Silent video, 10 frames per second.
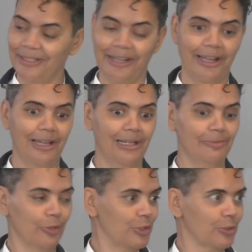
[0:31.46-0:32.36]
Uh,
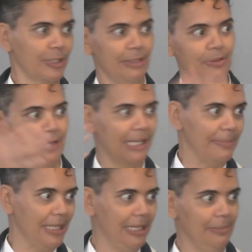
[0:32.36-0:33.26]
virtually, we've had
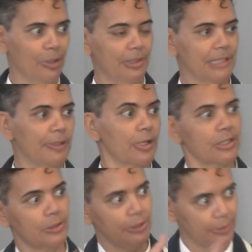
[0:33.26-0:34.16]
many moments, but
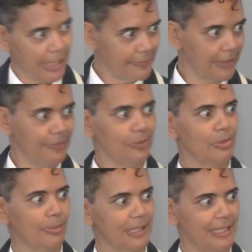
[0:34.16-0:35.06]
also you and I have had a few
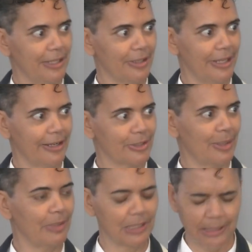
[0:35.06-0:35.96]
moments here and there, so
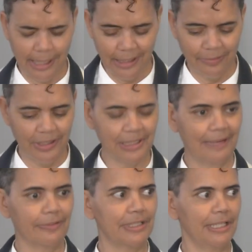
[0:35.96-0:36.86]
I'm excited for this
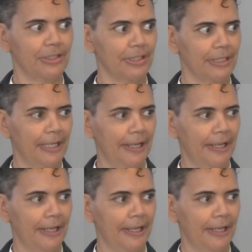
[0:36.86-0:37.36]
conversation.